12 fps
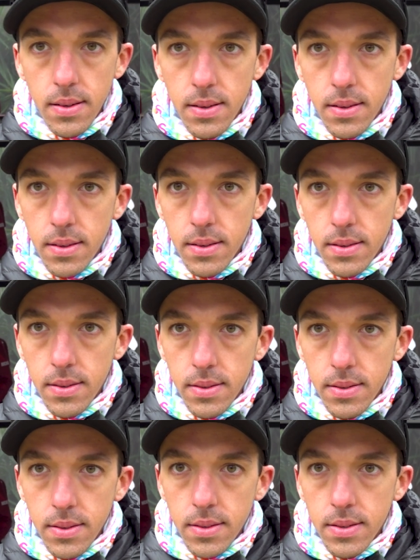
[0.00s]
What about
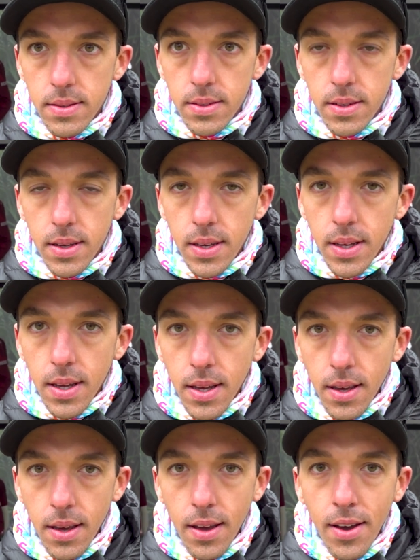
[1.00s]
your race?
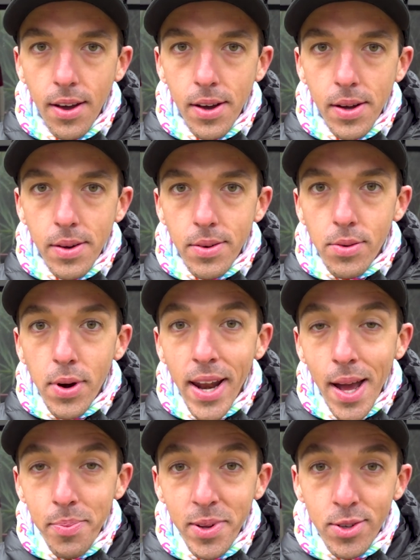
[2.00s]
Uh, really
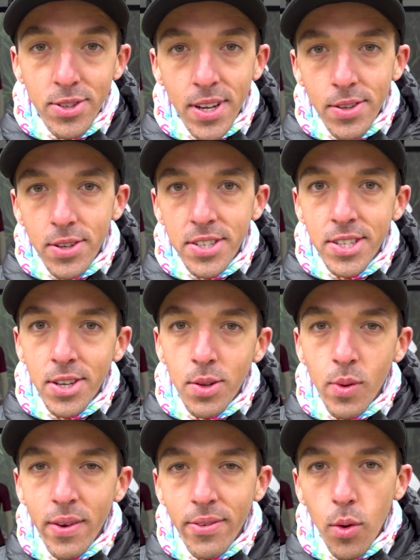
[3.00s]
happy to start the
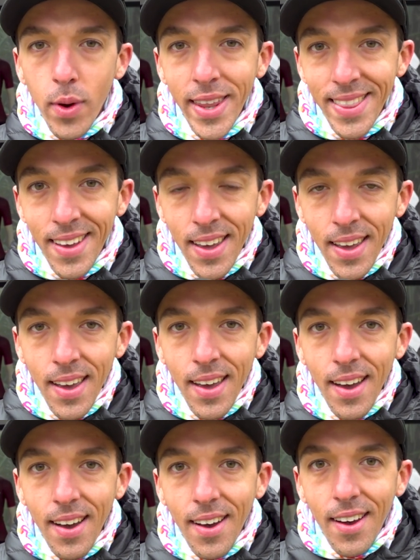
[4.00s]
season with a win.
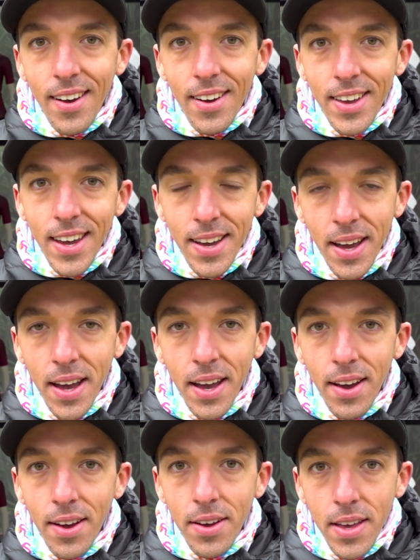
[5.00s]
Uh,
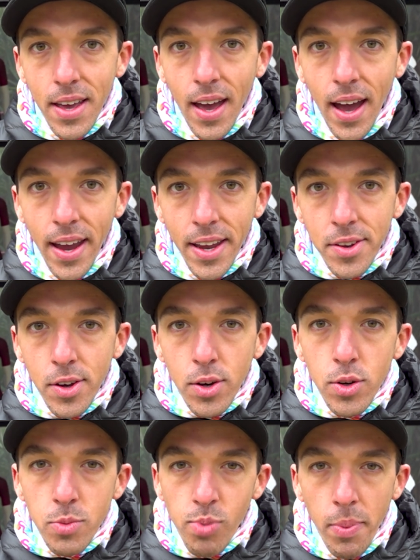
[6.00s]
yeah, uh, I had a
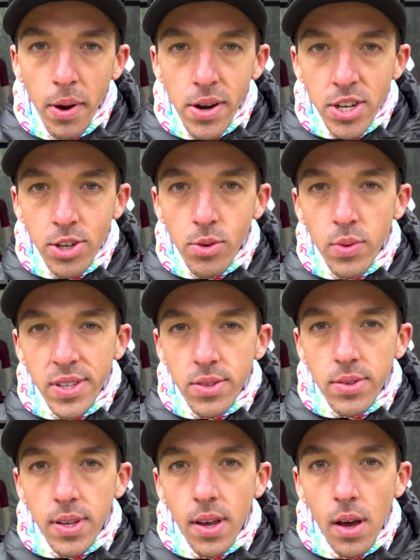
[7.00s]
good preparation
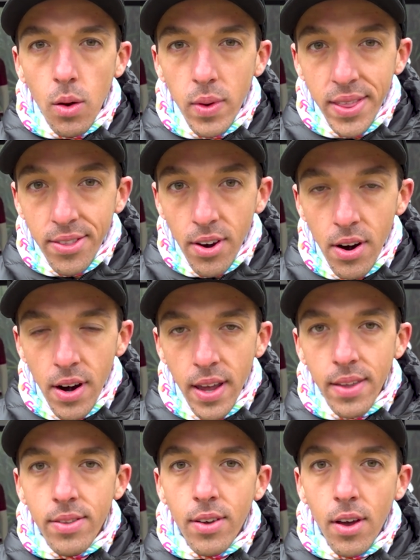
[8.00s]
with uh, winter
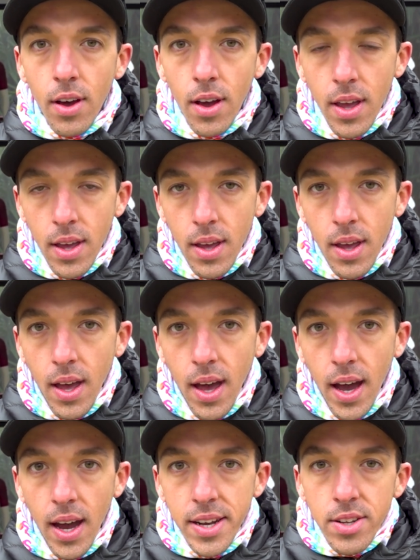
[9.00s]
and uh,
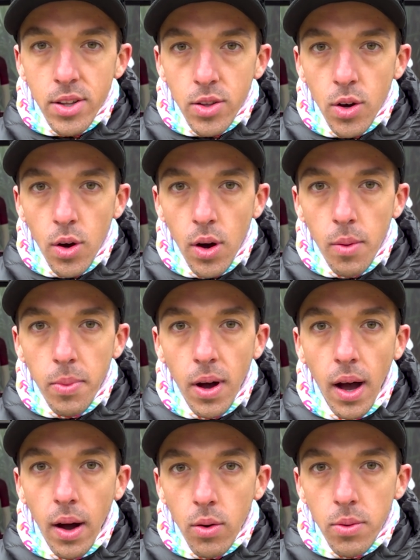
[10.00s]
I didn't know
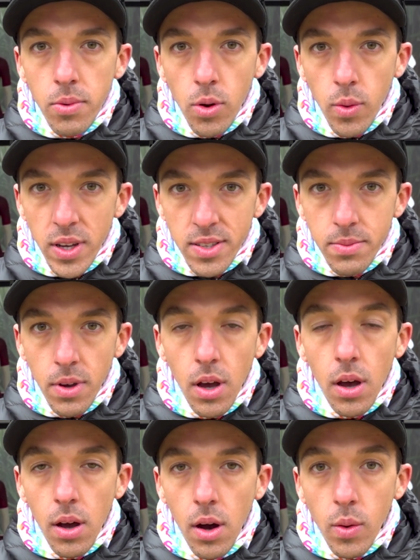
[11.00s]
how was
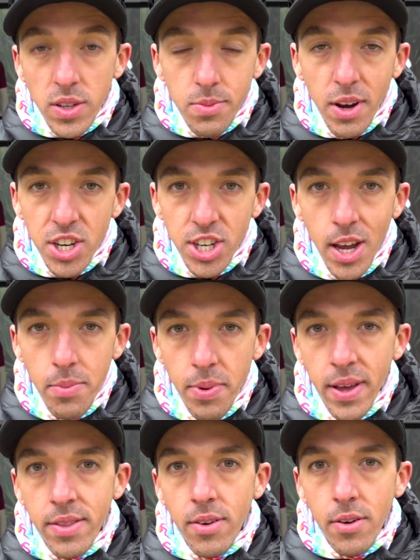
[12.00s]
uh, was my shape
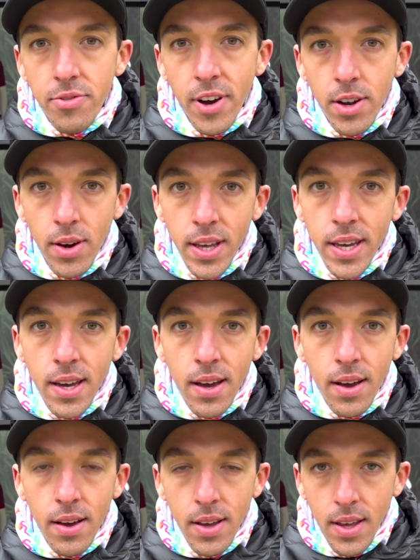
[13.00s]
and finally
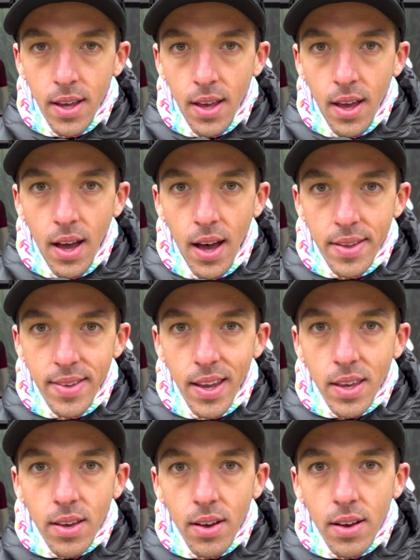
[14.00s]
I
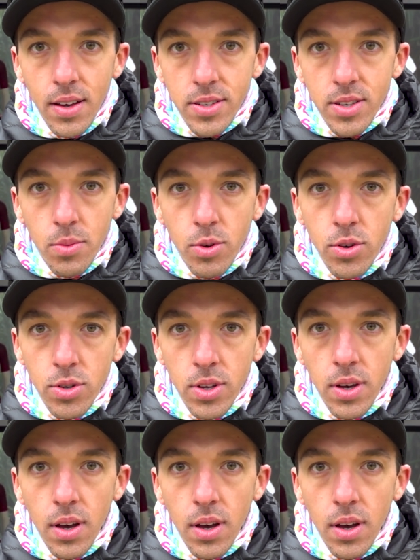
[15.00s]
take some good